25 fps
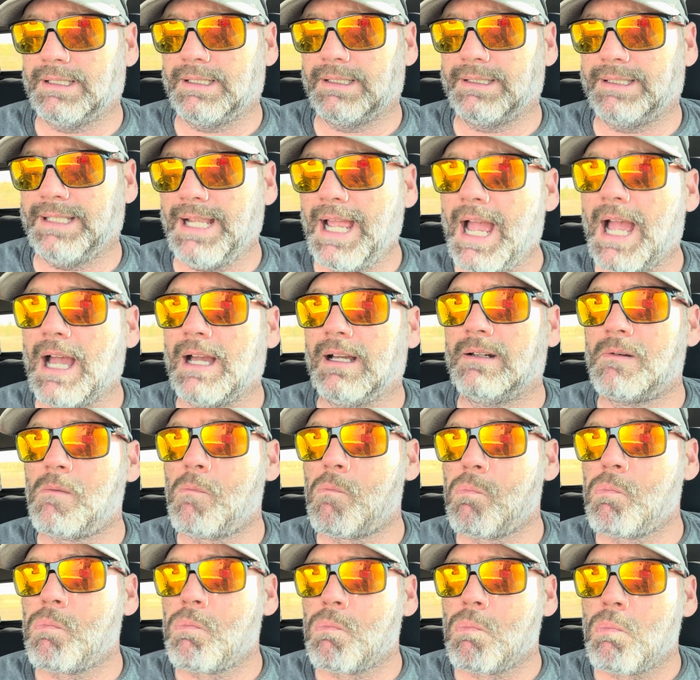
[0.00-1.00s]
Yeah,
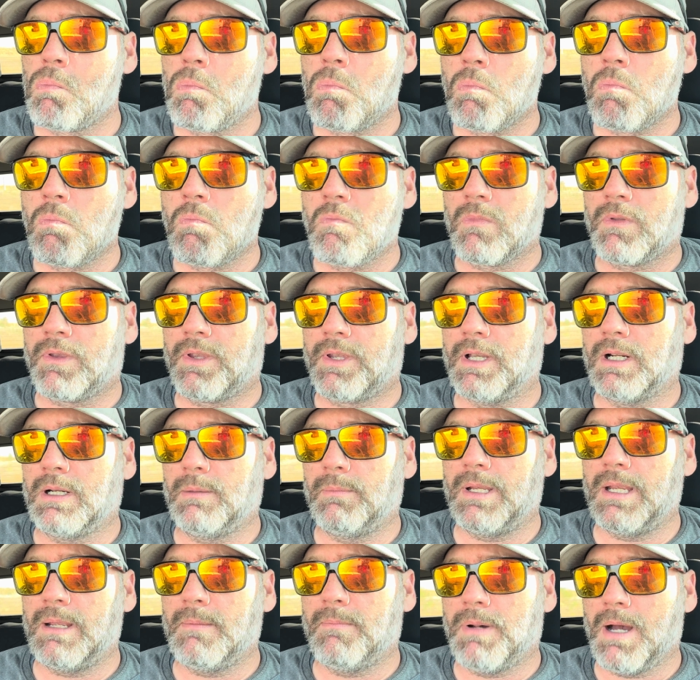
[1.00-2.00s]
it's going to
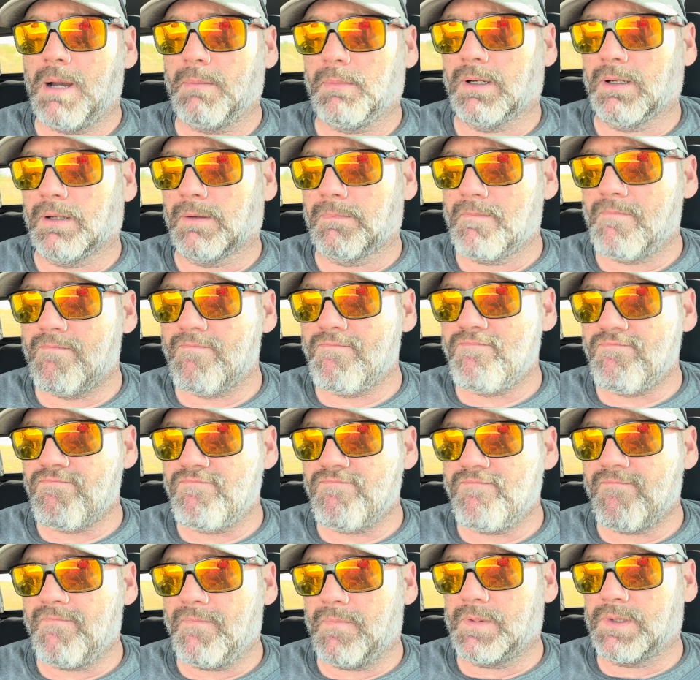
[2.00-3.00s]
be a bummer.
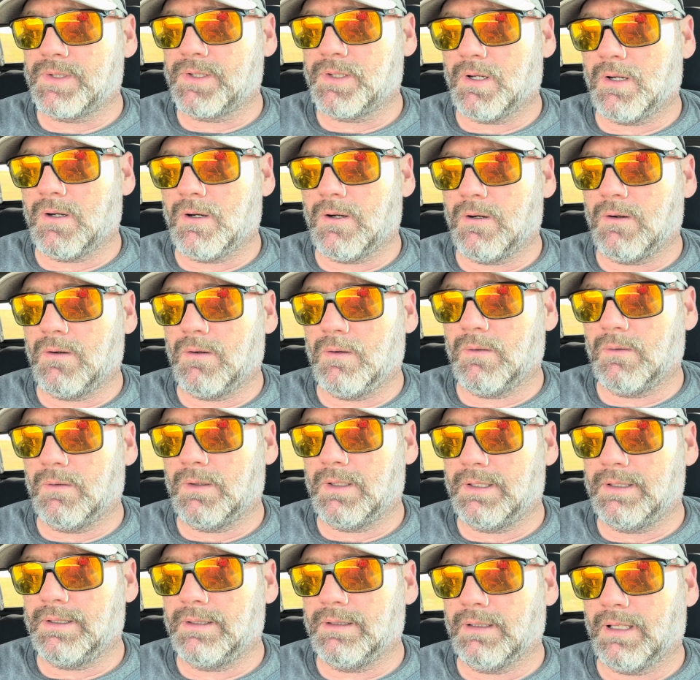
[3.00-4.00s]
So,
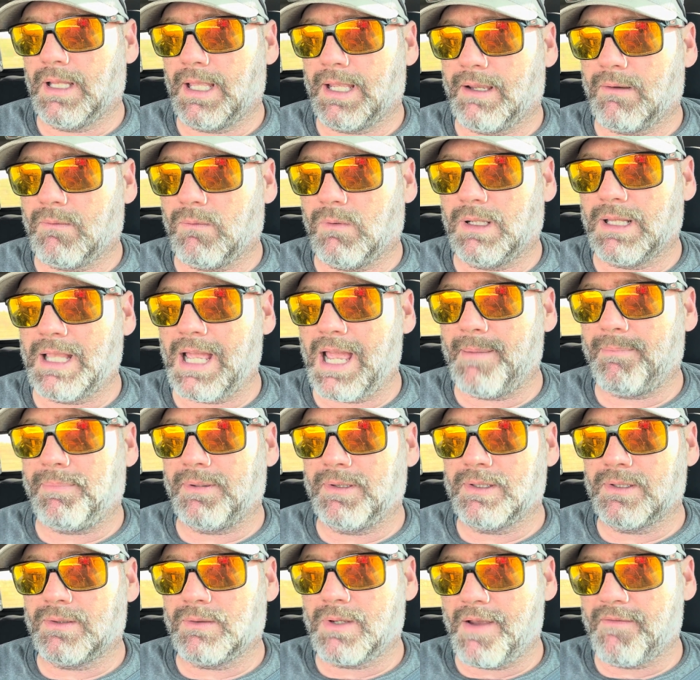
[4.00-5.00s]
and like what
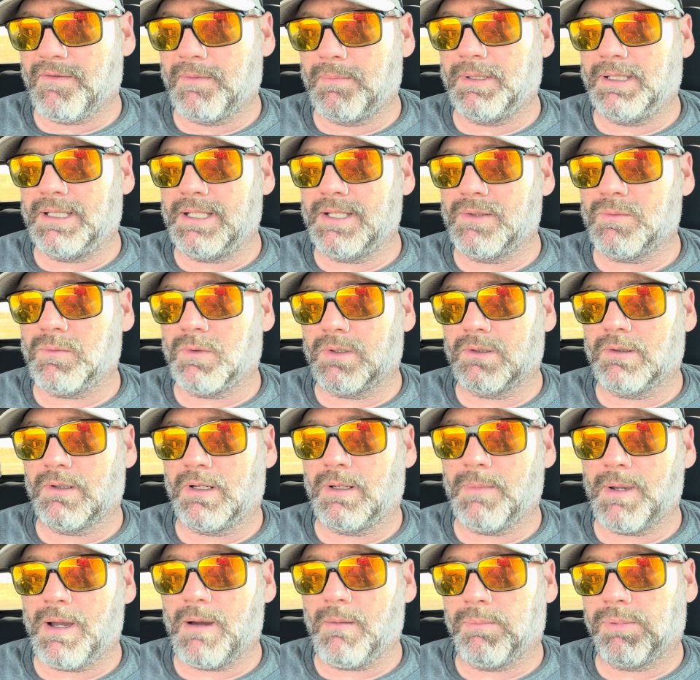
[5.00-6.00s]
happens, everybody's
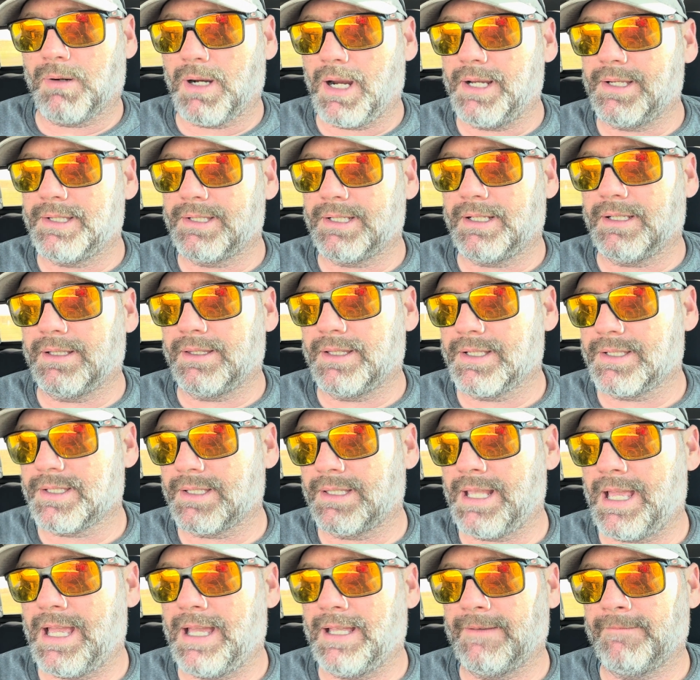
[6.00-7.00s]
wondering about pricing and this
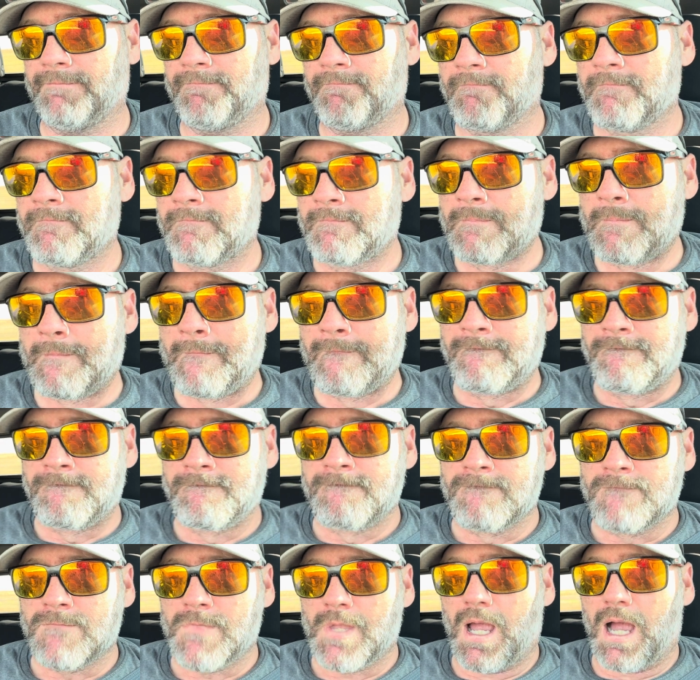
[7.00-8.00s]
and that, and
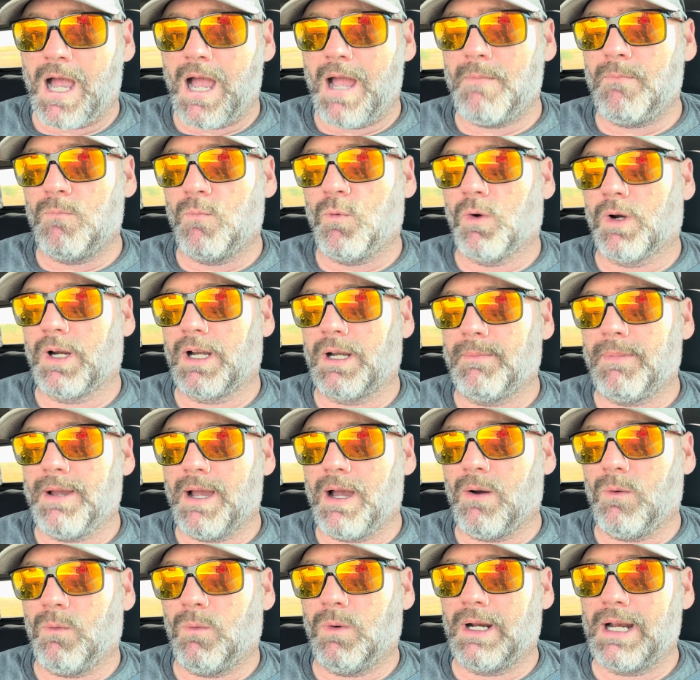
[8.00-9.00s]
I'm worried
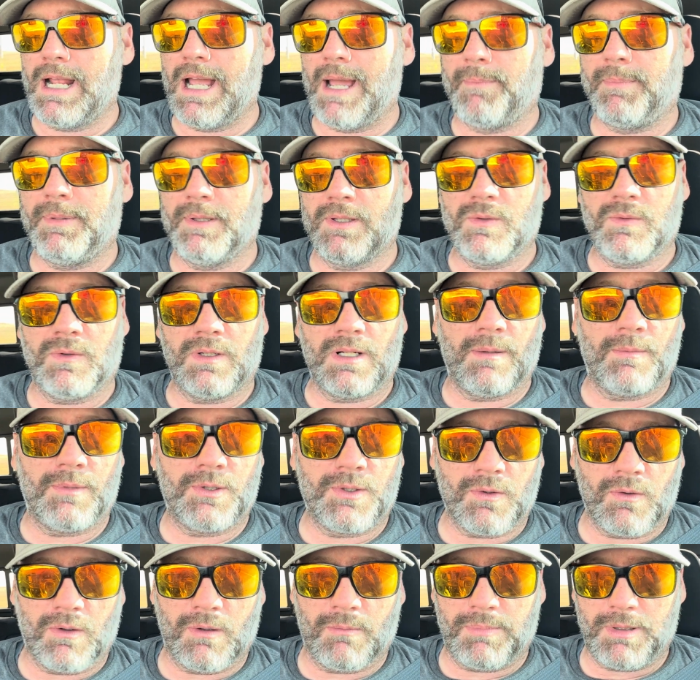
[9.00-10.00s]
about what happens when I'm
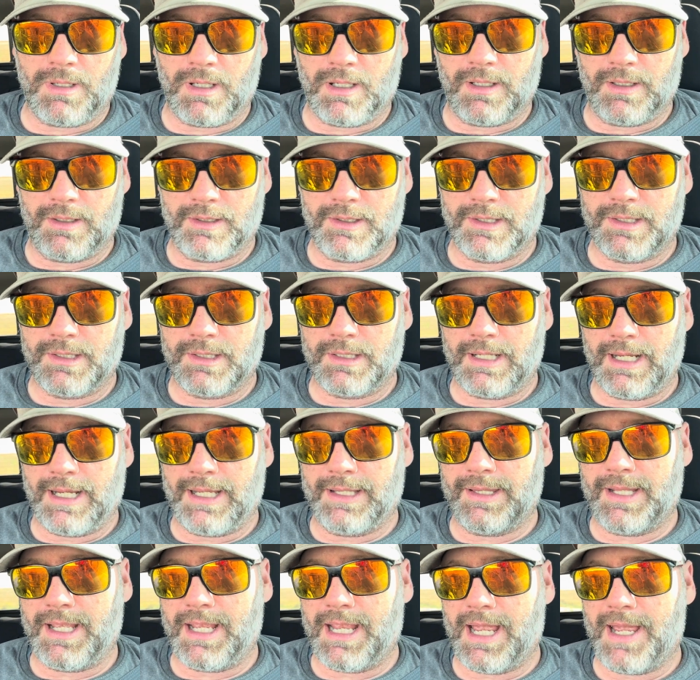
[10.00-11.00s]
short parts
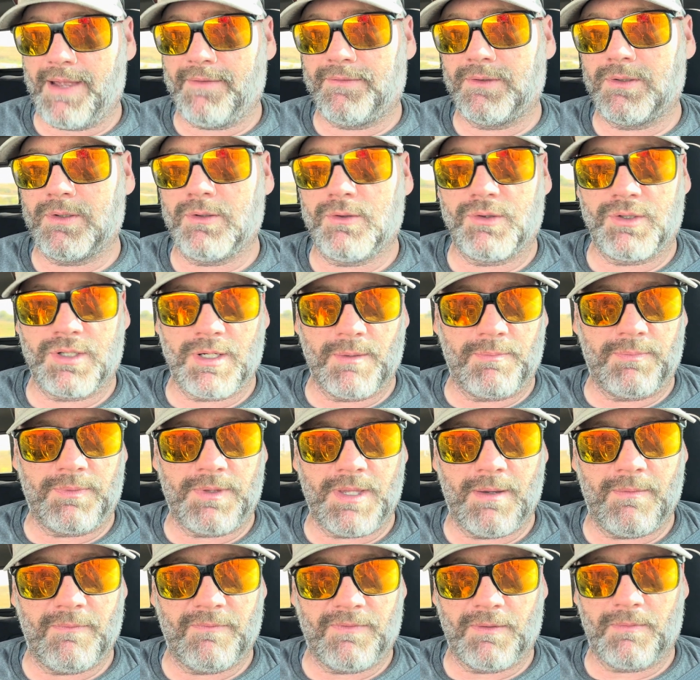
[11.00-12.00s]
and they have to ship
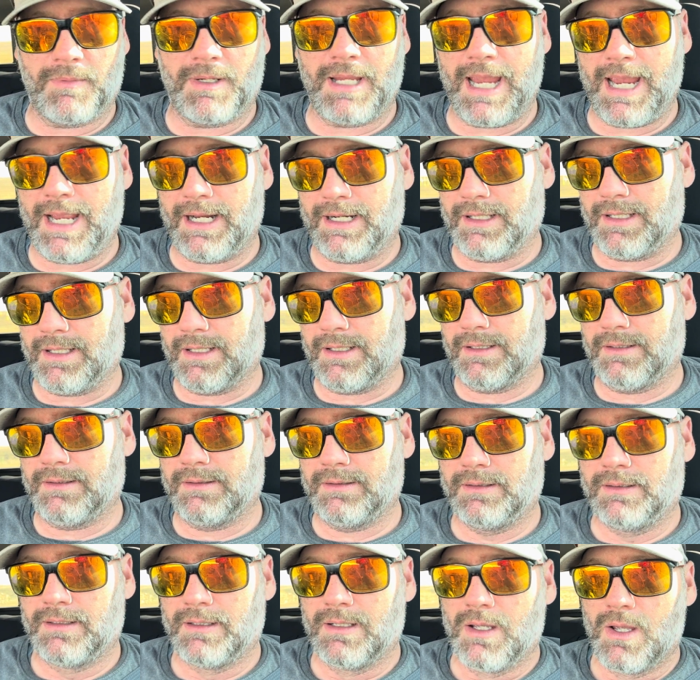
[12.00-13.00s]
them from Canada.
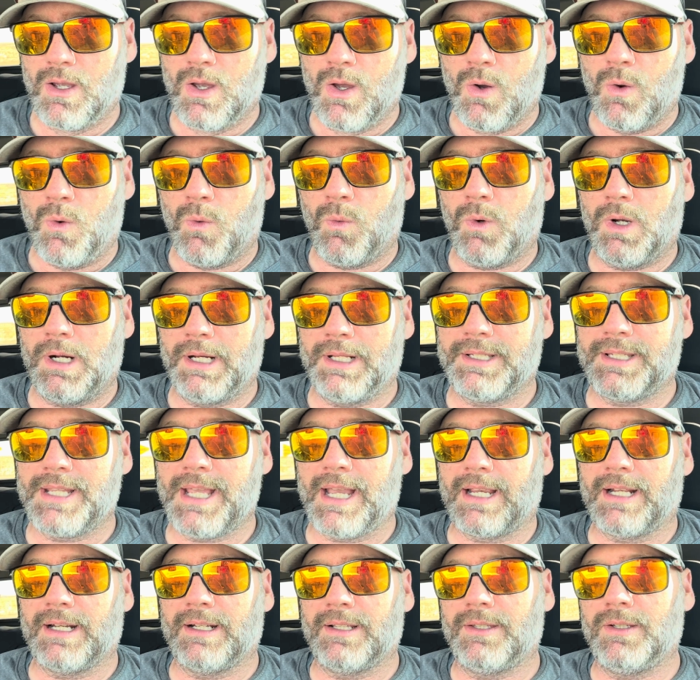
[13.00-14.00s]
What is
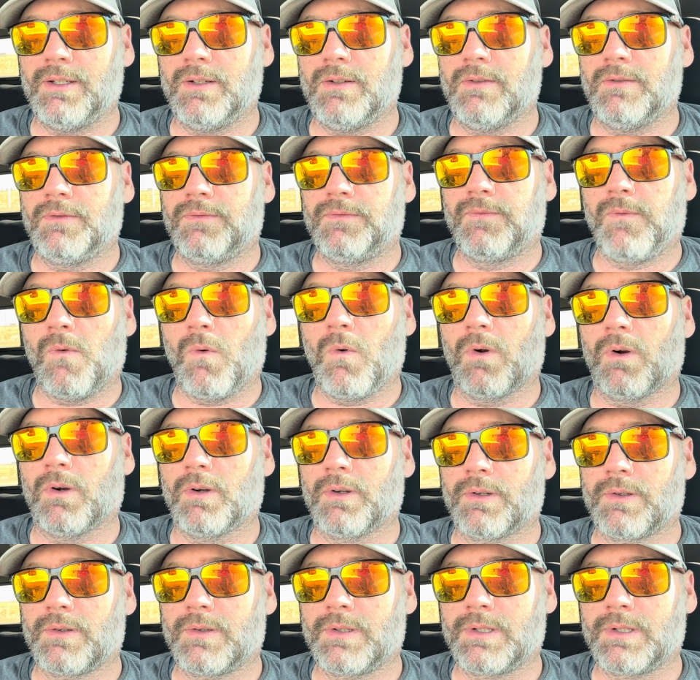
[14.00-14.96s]
that going to do for